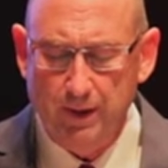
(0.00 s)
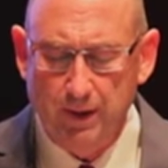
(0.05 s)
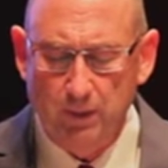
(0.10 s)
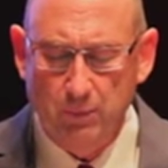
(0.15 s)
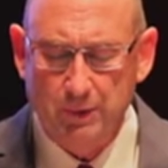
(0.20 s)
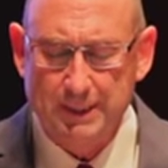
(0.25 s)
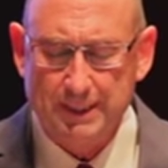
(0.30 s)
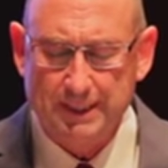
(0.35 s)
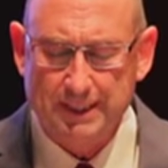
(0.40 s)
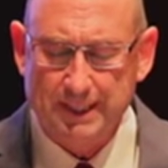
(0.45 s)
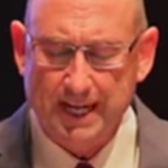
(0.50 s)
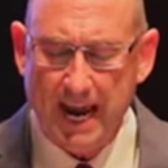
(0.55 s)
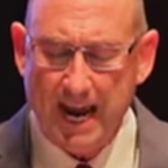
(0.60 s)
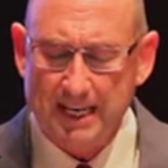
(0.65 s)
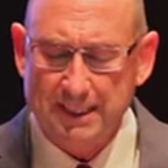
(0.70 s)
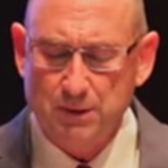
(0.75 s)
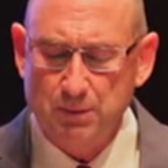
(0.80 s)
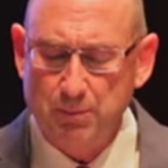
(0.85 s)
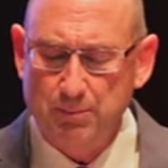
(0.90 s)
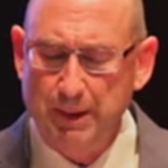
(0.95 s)
which is
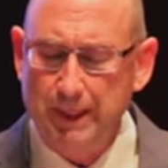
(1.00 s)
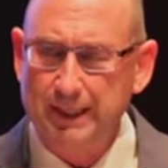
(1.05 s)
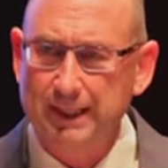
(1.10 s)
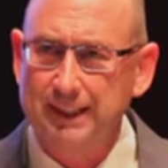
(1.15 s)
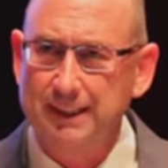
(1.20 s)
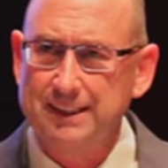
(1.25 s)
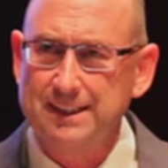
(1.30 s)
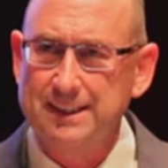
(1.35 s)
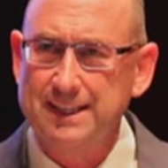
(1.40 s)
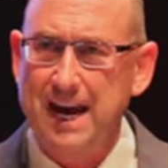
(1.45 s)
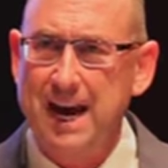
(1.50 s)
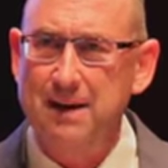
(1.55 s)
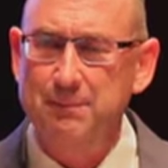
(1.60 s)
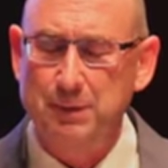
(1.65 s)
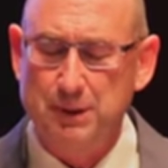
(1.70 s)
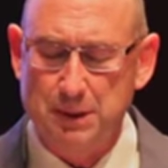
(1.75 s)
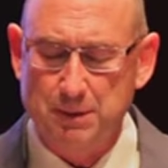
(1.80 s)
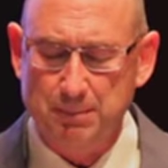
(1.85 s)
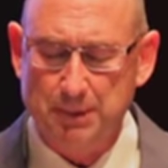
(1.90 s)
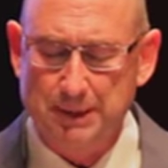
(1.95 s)
tasked with making
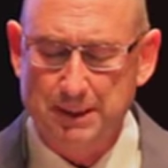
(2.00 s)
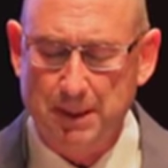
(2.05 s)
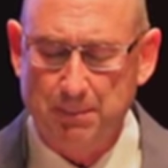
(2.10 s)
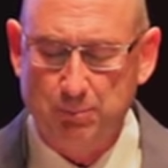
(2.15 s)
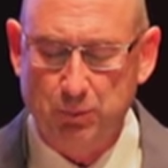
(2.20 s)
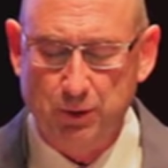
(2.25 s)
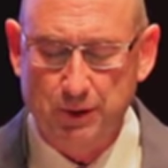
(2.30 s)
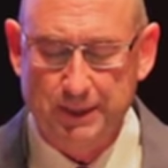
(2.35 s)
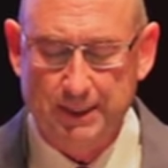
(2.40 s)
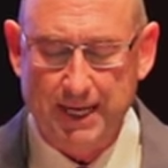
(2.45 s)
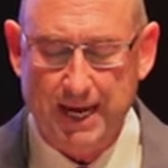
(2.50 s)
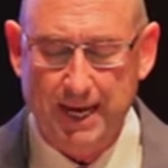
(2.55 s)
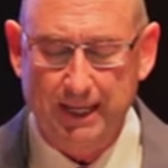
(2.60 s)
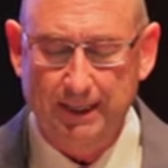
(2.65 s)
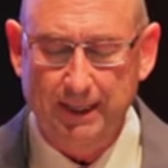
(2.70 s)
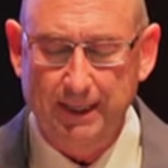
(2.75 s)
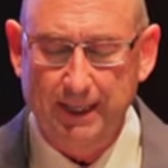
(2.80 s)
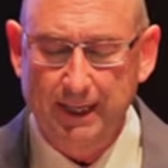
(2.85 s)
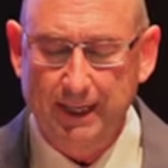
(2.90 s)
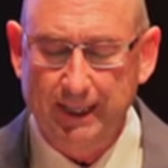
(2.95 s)
establishments that present
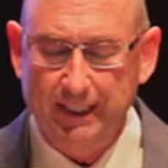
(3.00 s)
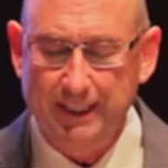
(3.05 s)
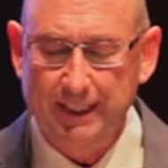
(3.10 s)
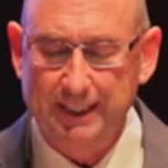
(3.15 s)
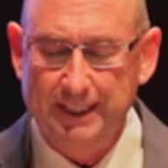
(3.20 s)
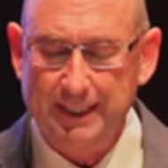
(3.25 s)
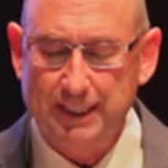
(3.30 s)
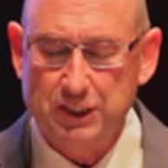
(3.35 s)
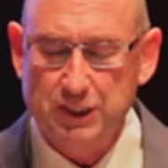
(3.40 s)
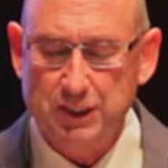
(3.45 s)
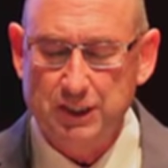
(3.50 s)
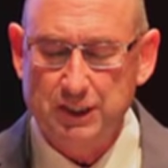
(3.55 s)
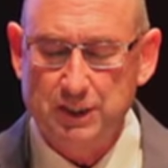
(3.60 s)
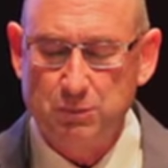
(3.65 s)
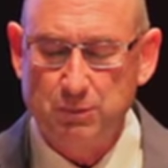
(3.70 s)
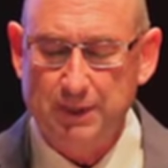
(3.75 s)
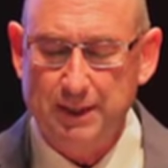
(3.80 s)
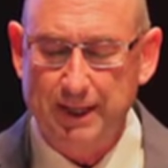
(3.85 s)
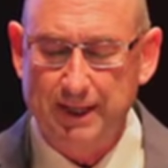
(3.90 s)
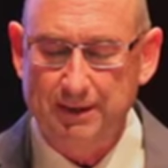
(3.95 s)
conditions
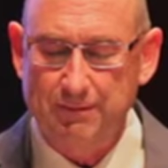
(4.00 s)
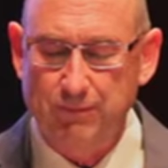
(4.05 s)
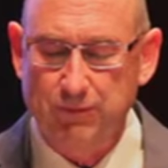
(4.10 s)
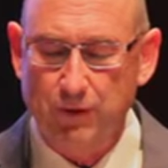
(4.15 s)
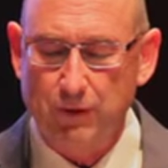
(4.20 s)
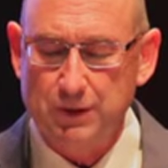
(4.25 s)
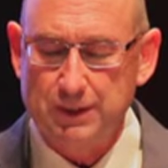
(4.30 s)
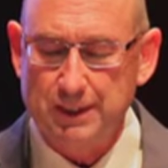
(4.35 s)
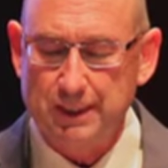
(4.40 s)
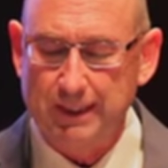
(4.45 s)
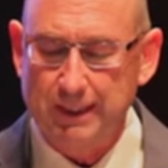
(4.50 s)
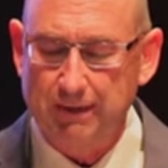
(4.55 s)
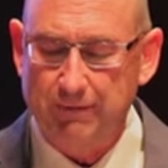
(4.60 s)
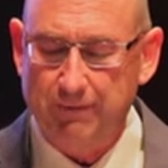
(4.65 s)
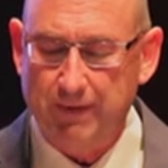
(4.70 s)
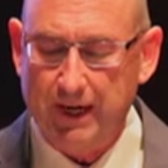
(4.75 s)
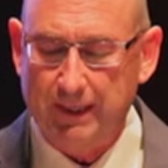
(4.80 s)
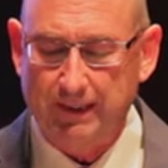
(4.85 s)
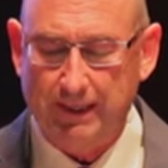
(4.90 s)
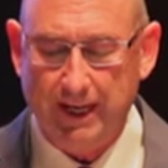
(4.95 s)
which adversely
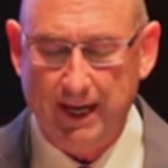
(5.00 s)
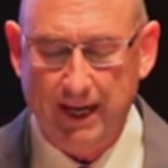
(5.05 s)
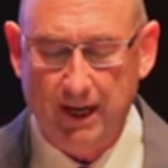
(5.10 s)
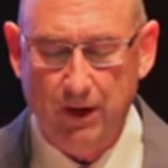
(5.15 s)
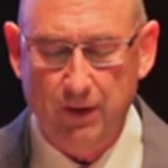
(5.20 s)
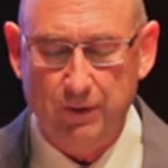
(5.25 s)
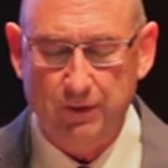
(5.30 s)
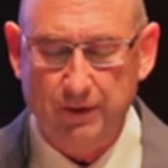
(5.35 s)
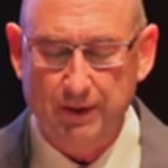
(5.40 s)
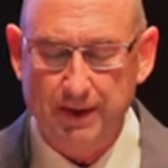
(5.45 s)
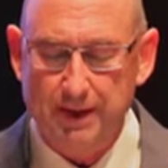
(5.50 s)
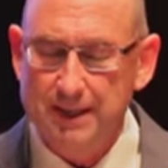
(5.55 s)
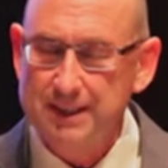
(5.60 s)
affect the health,